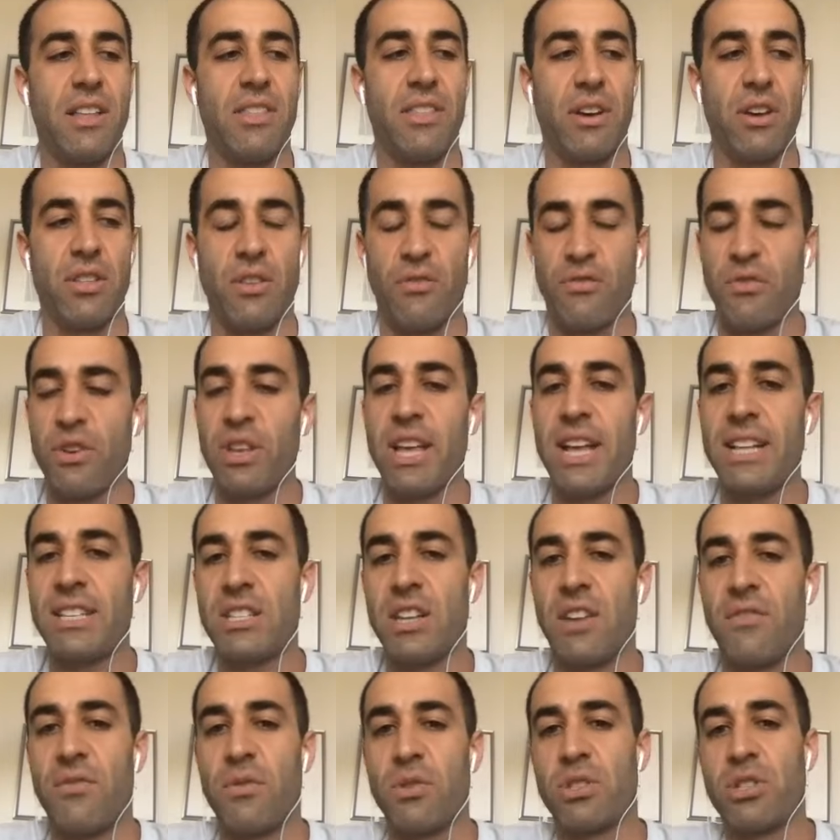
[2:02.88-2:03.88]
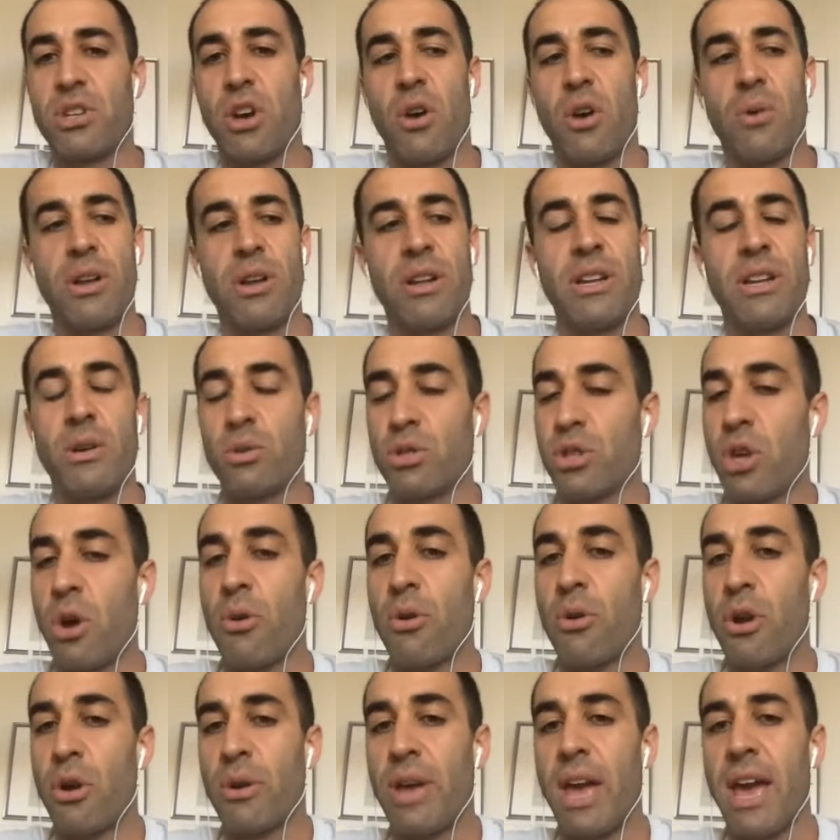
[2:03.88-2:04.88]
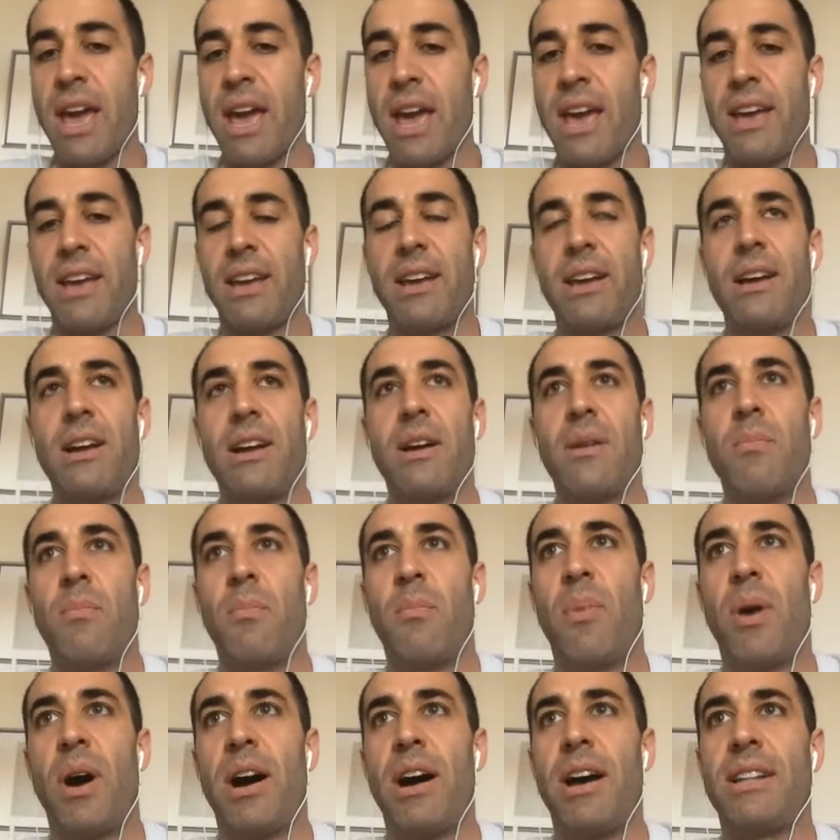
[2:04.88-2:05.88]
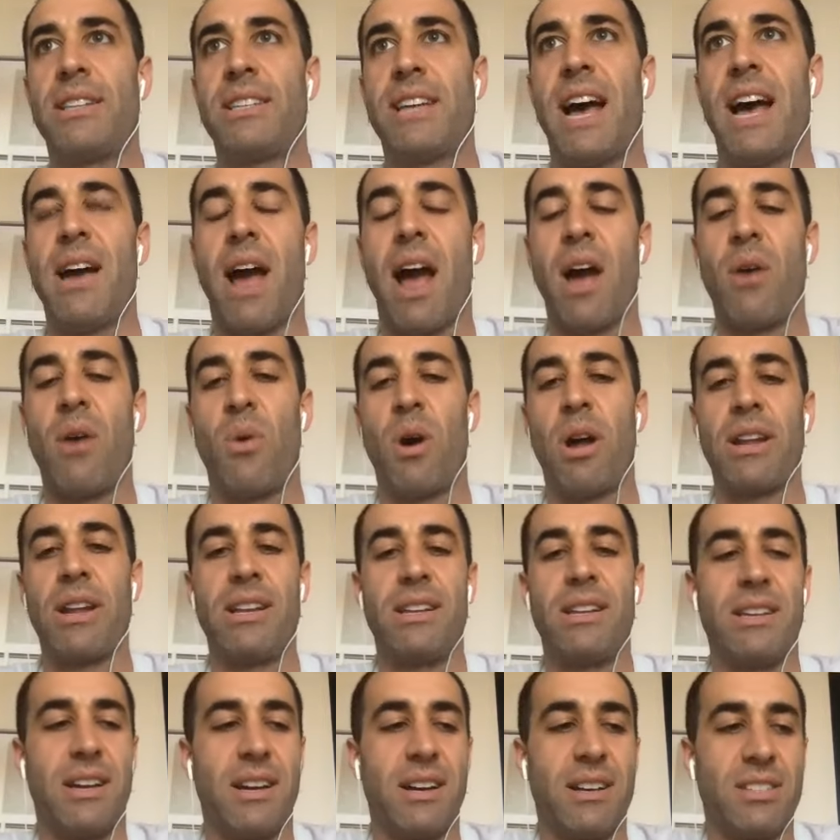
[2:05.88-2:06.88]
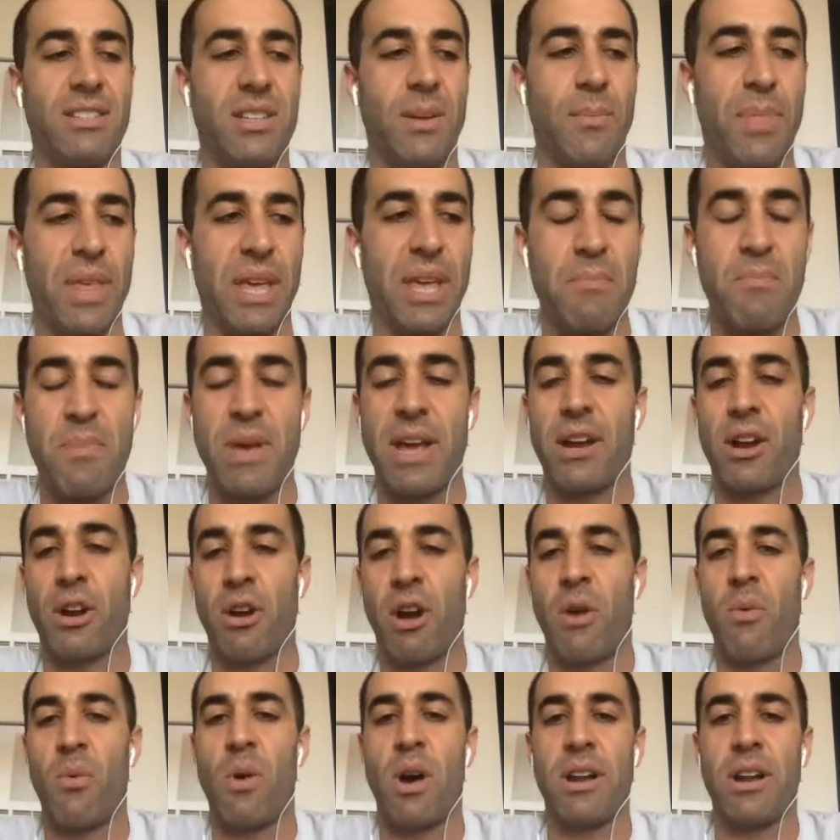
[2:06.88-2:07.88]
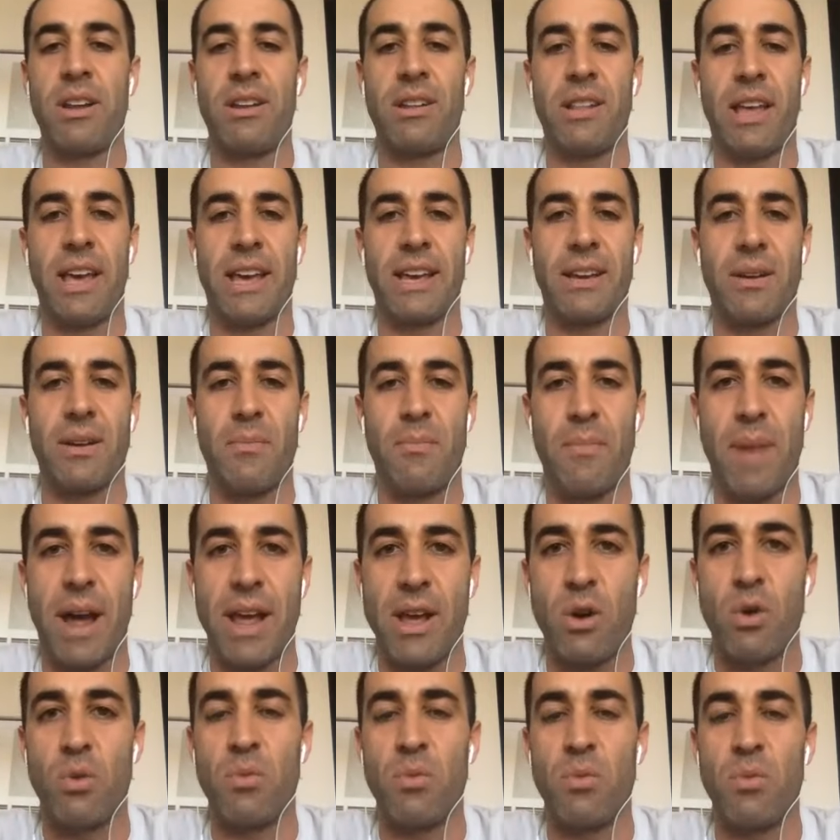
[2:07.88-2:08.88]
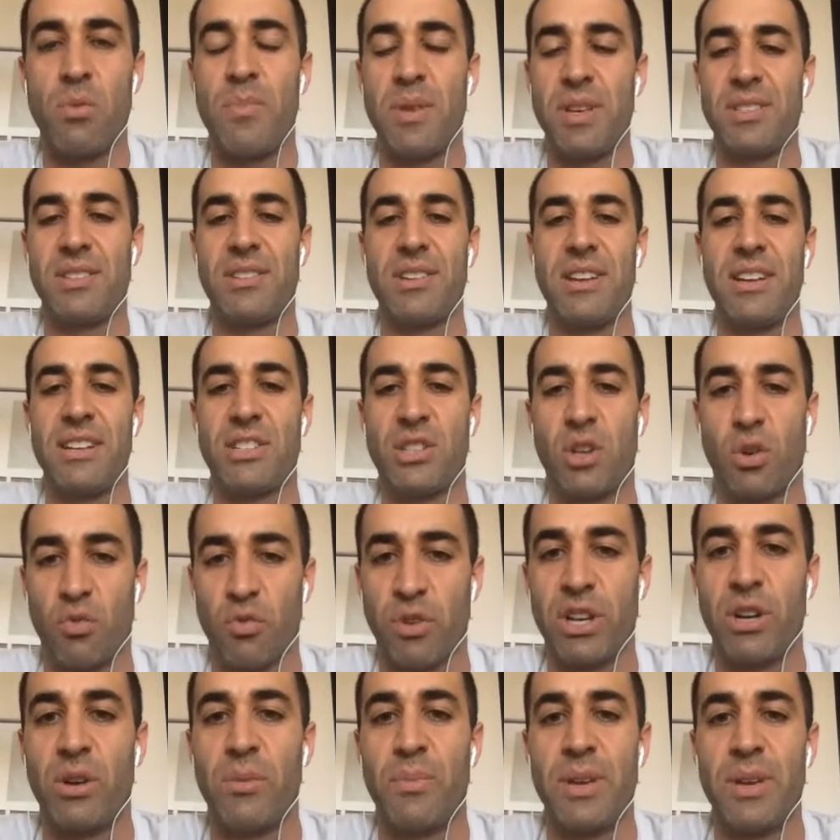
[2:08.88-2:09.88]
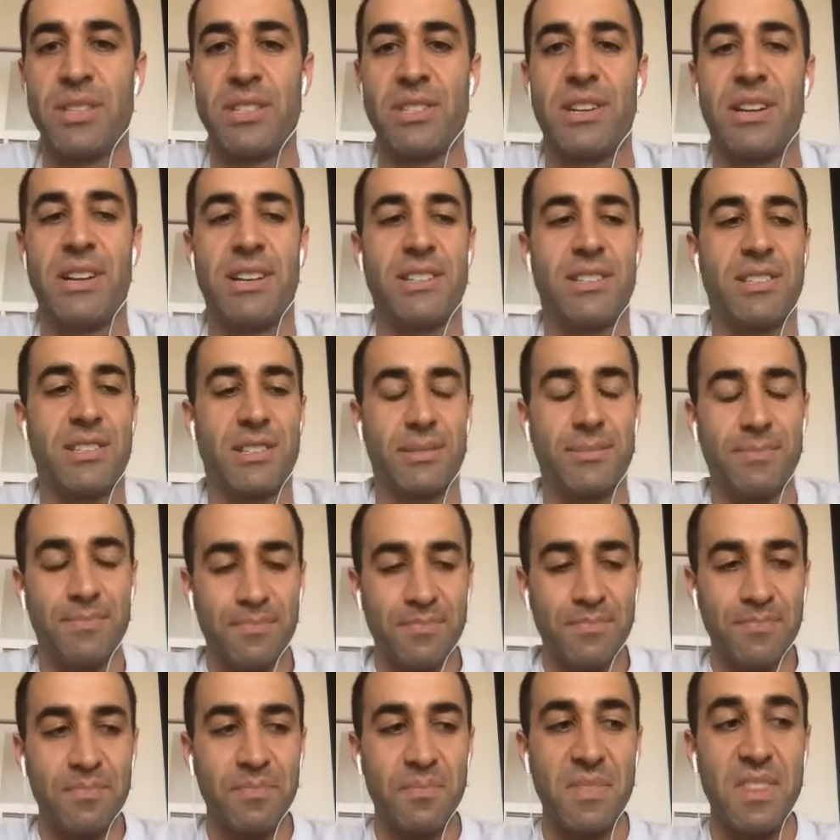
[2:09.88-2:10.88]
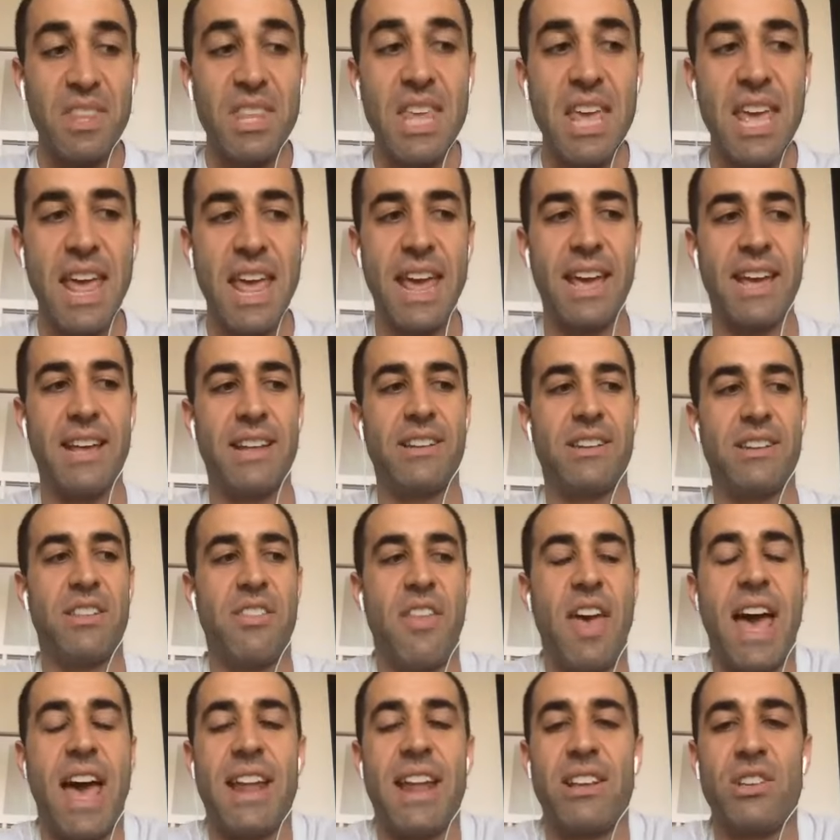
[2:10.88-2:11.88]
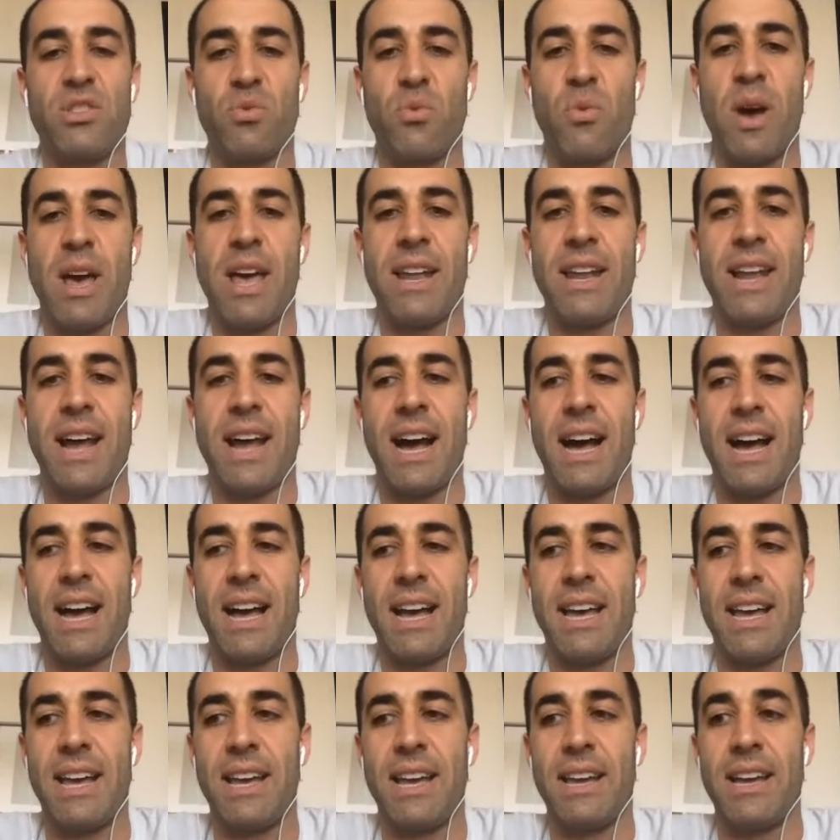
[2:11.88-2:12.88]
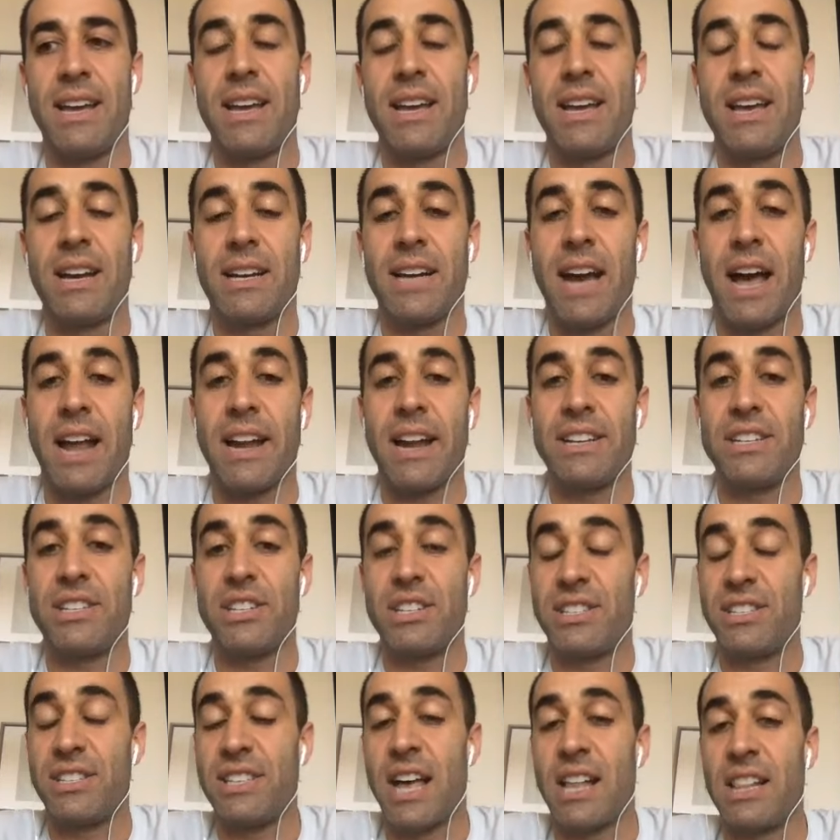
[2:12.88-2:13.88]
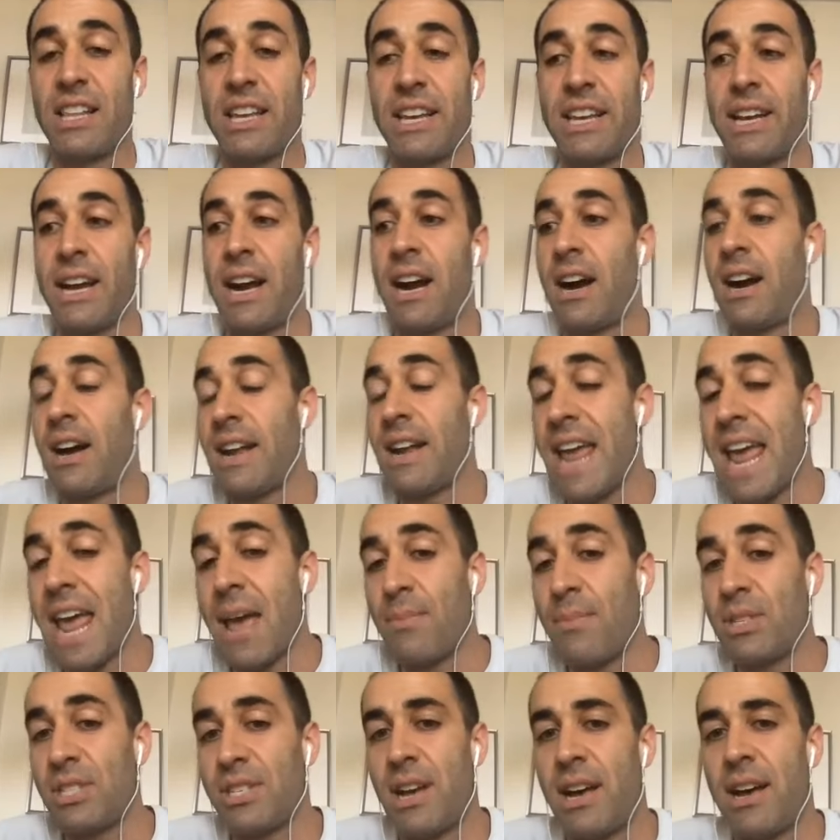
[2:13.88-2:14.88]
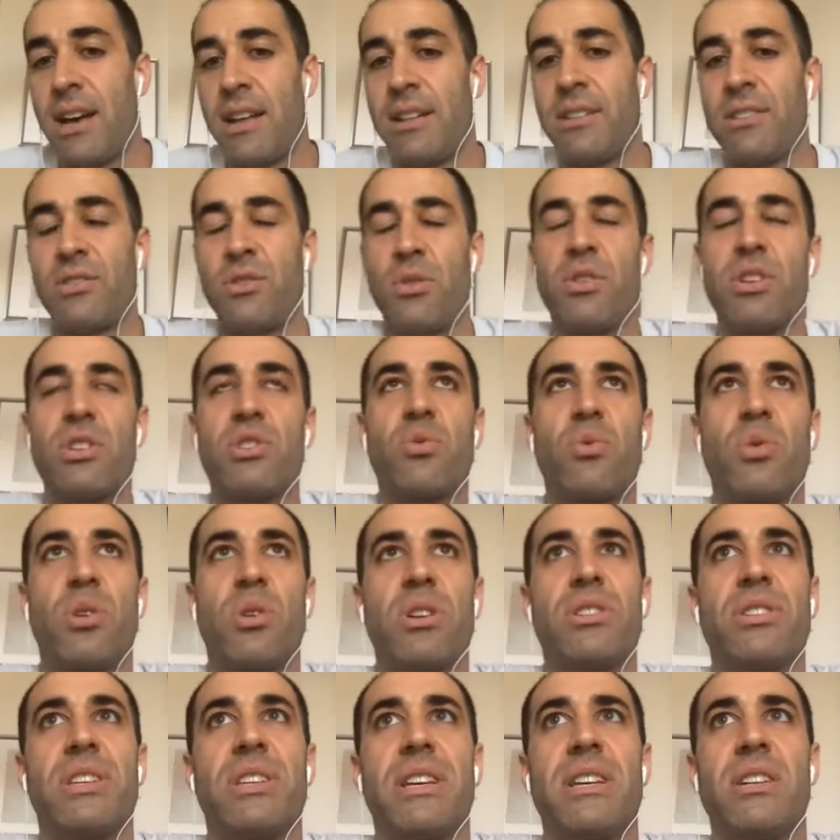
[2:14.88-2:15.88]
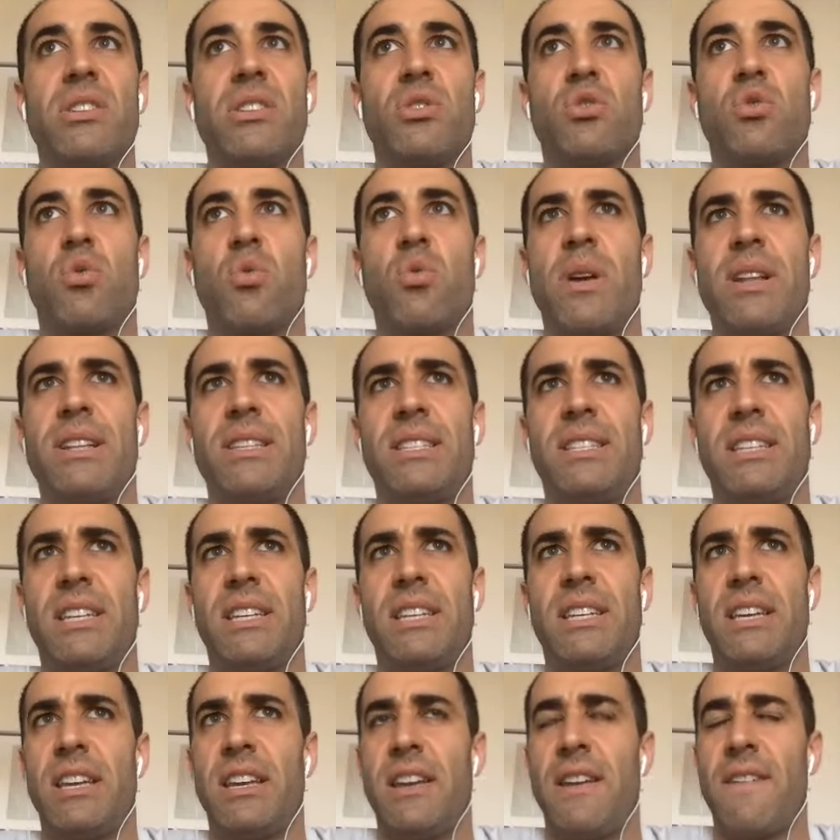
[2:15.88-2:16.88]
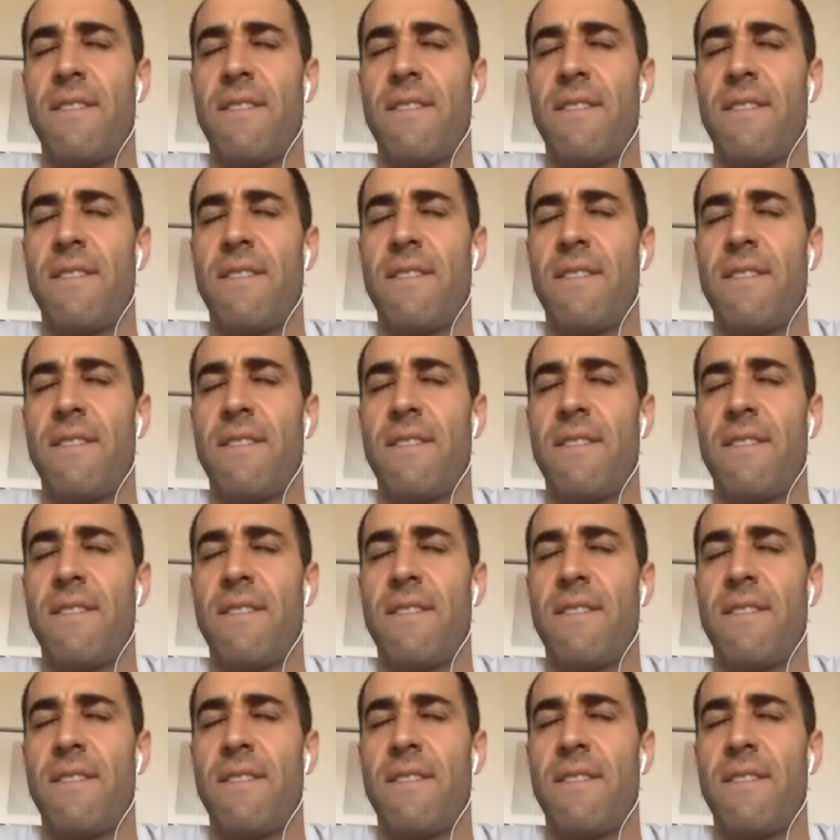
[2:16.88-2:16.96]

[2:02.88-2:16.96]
the freelance stuff was going it was going okay, but I, I wanted uh, something bigger. I wanted like my own business, a real business, and that is when I got into selling on Amazon. So this was in twenty